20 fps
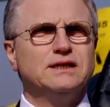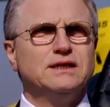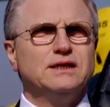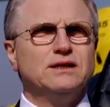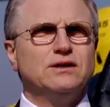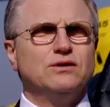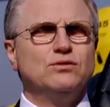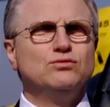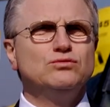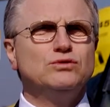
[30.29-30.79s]

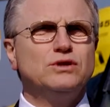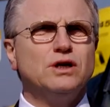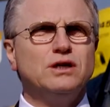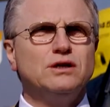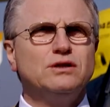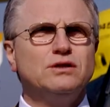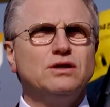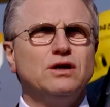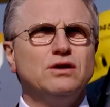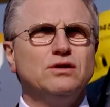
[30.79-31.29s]
Lombardy
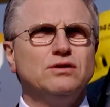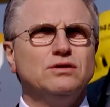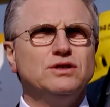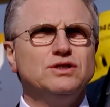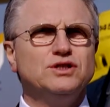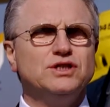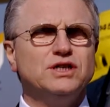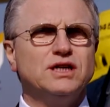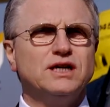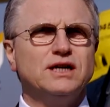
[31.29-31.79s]
spans over
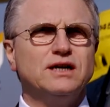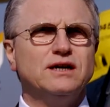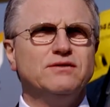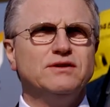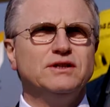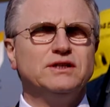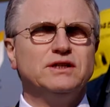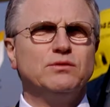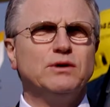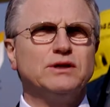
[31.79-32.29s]
about
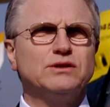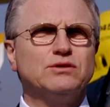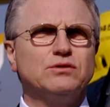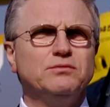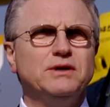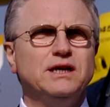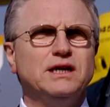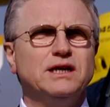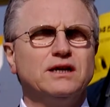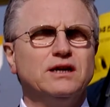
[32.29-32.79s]
twenty-four
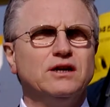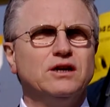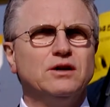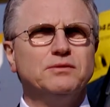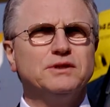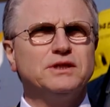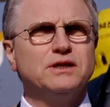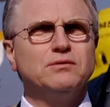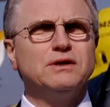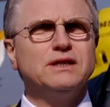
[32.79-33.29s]
thousand square
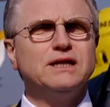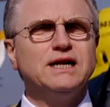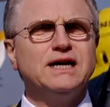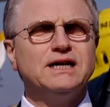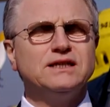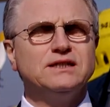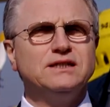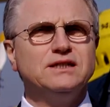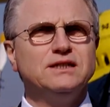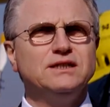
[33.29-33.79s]

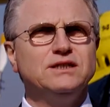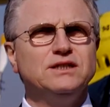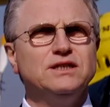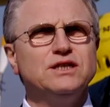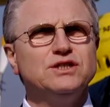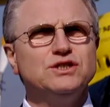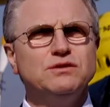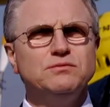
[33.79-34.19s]
kilometers with